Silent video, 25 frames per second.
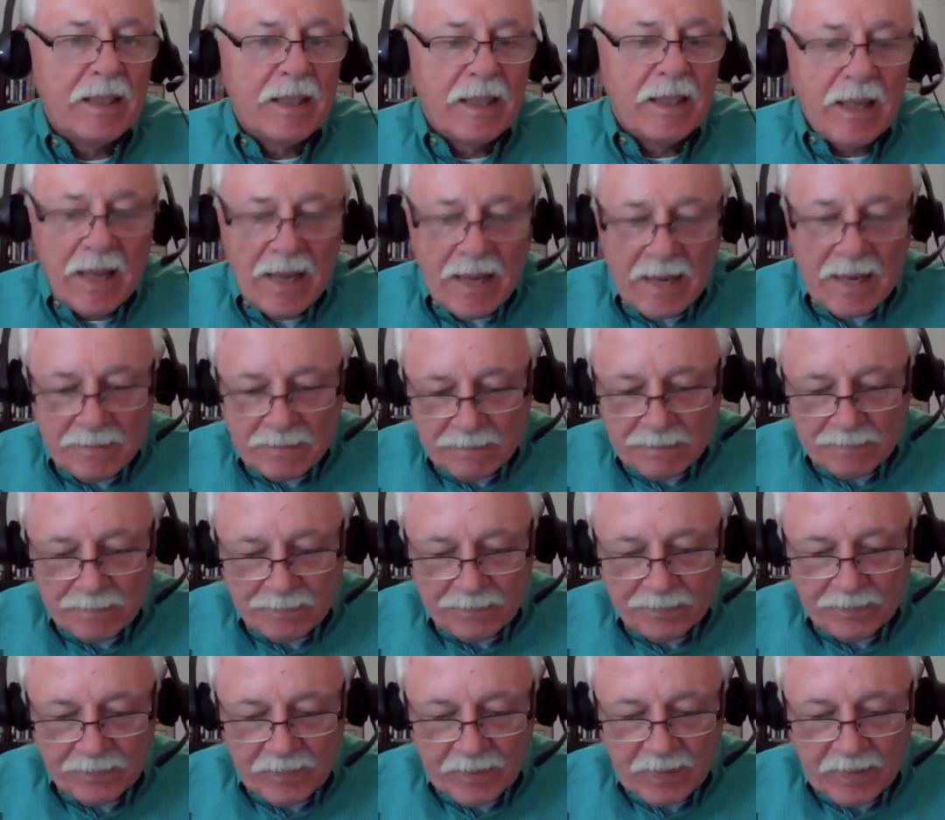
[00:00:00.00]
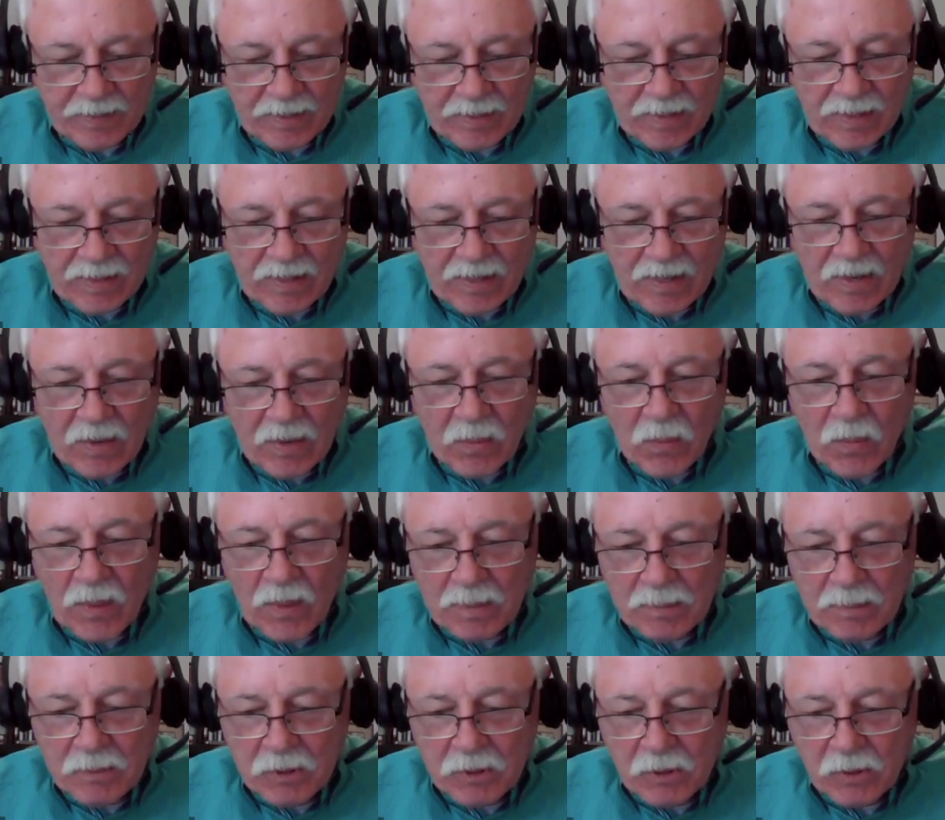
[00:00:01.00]
came. One
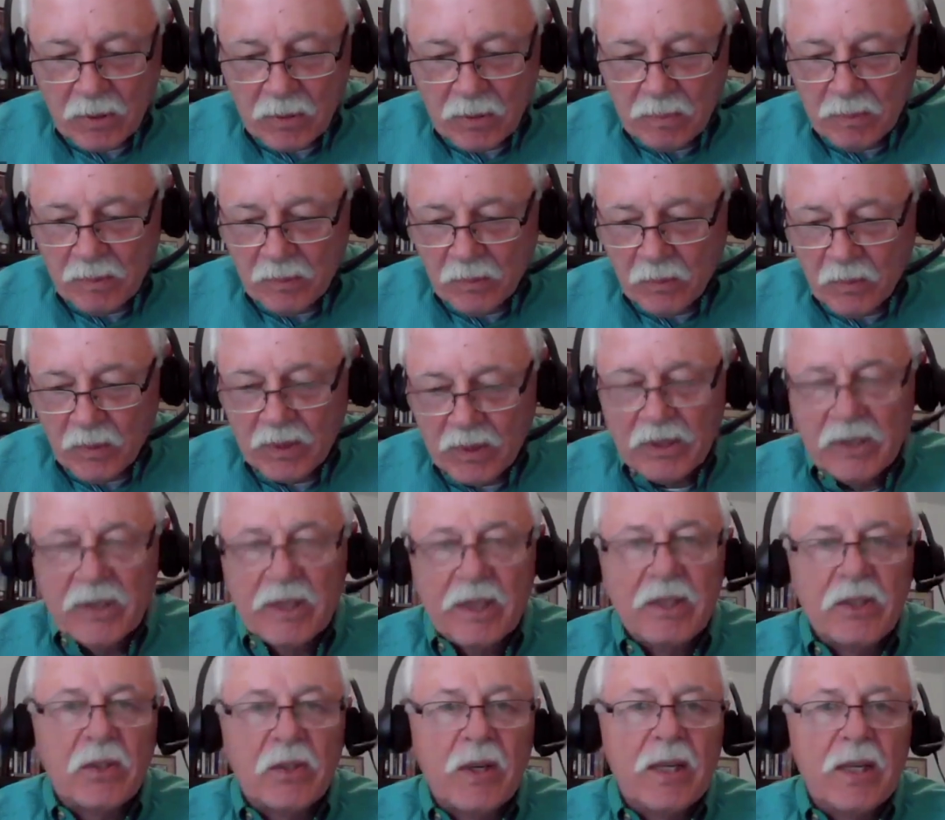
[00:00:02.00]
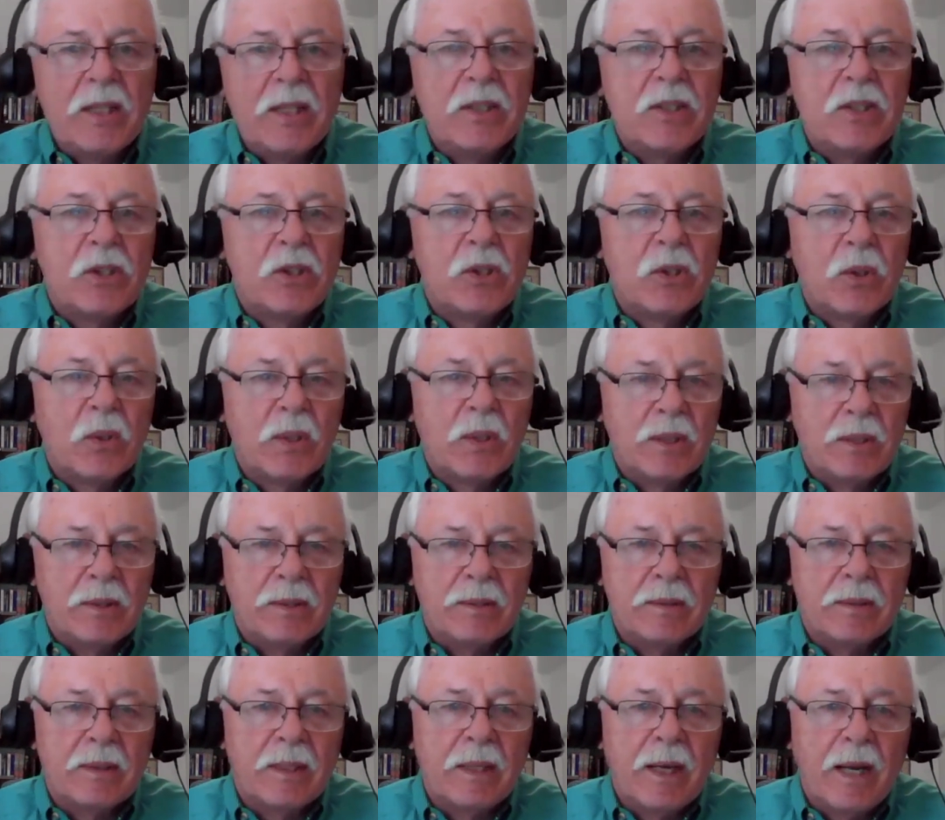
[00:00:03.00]
of them's group was the
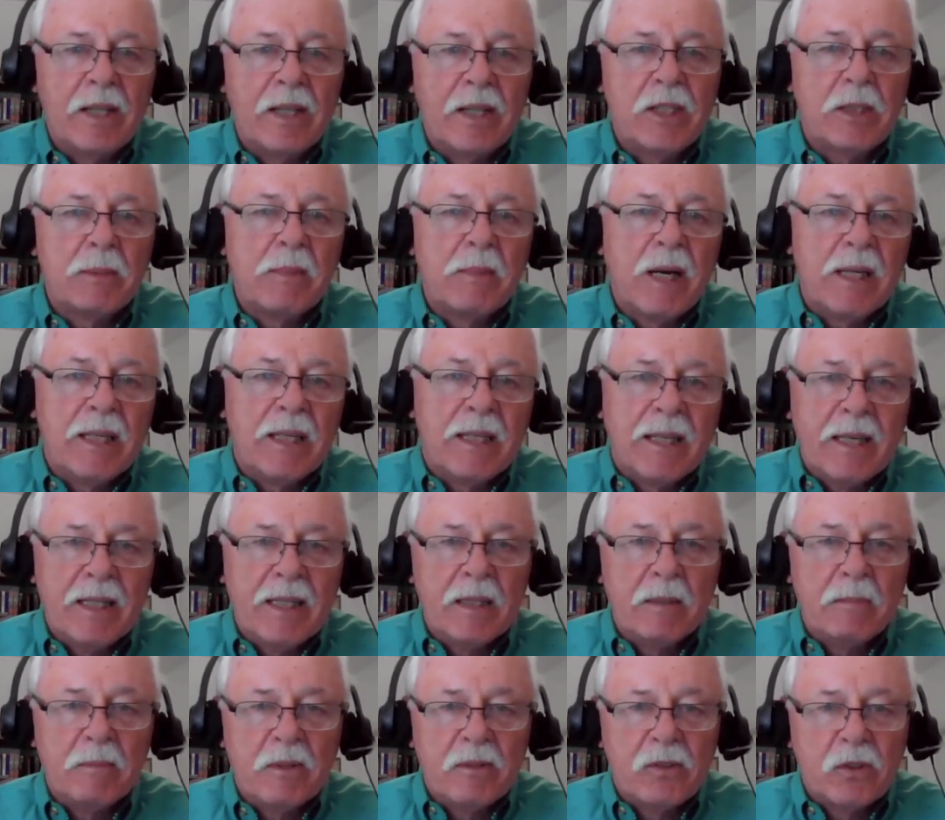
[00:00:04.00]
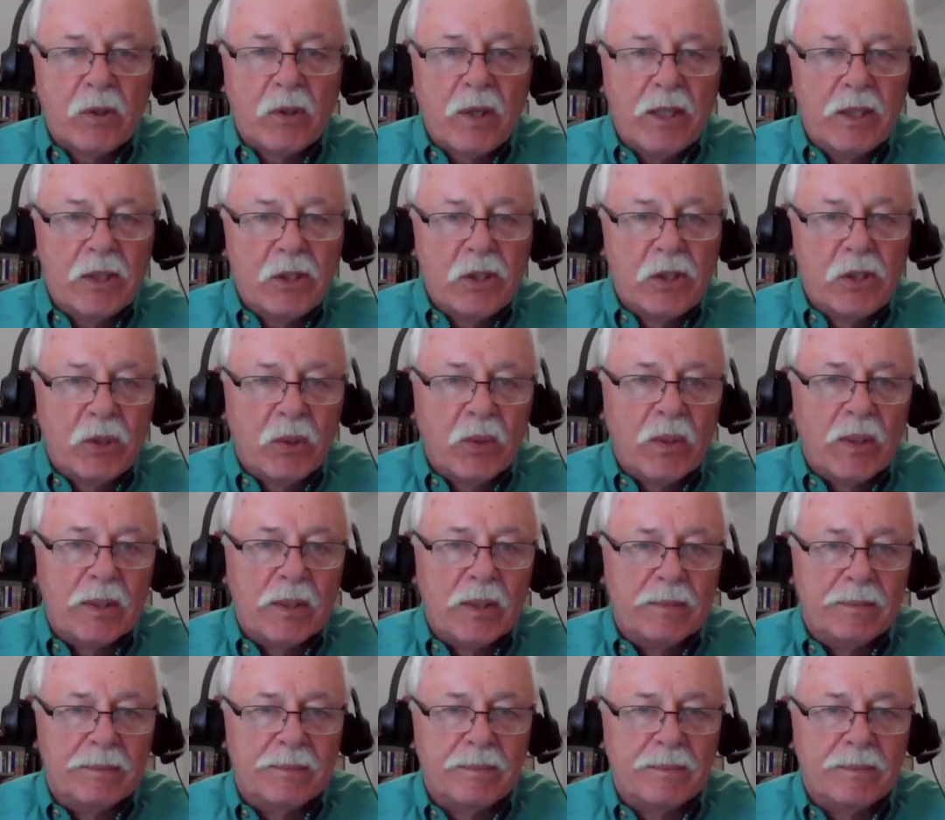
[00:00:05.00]
Transjordan, Hashemite kingdom of
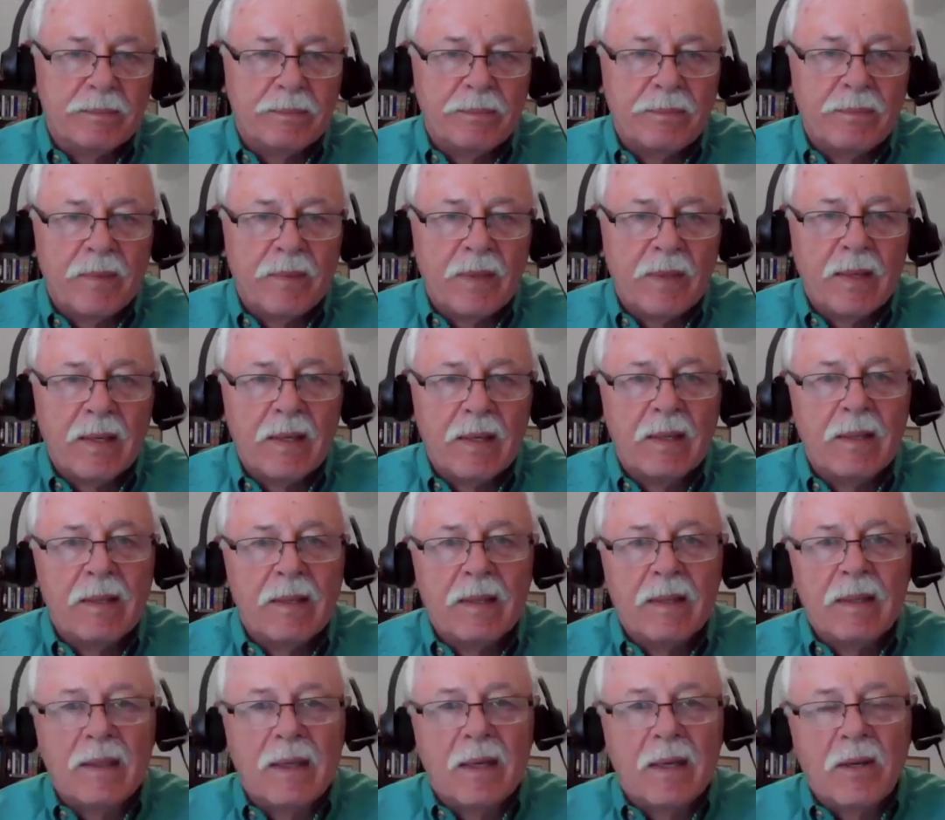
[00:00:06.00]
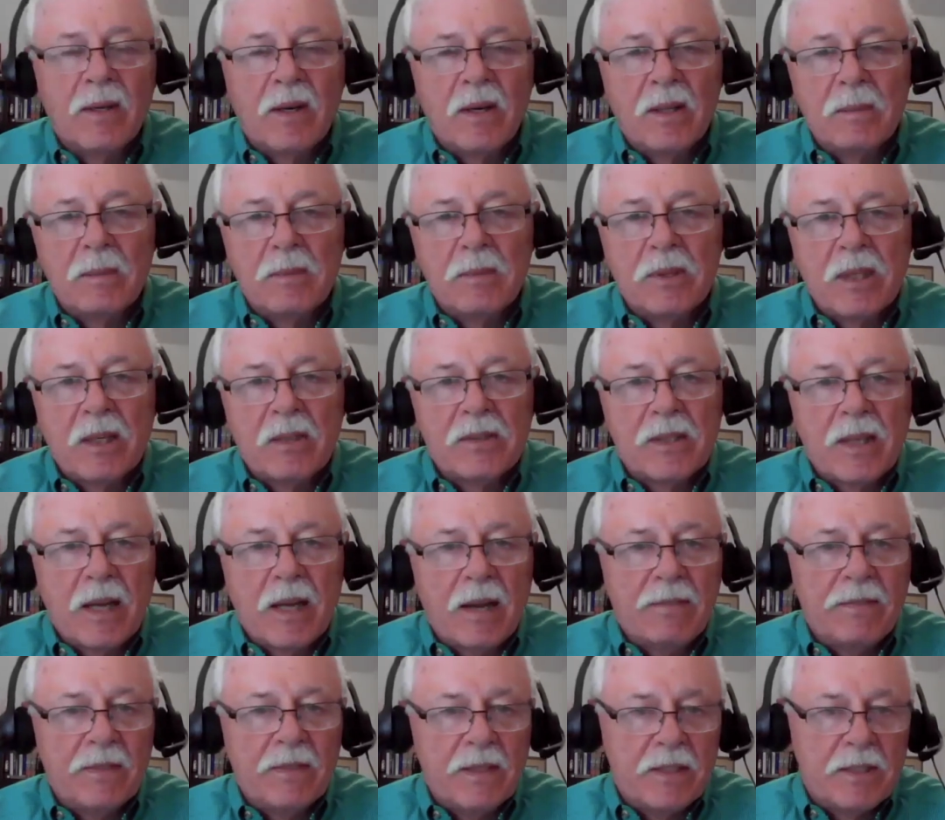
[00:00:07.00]
Transjordan. They called themselves
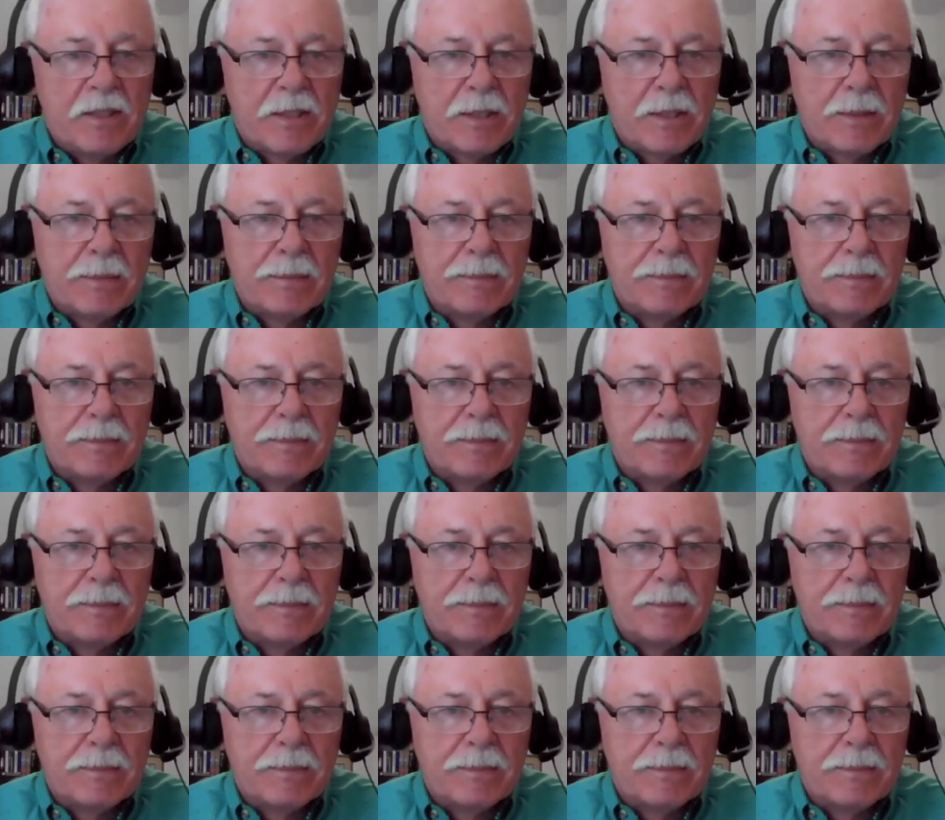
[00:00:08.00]
Hephas.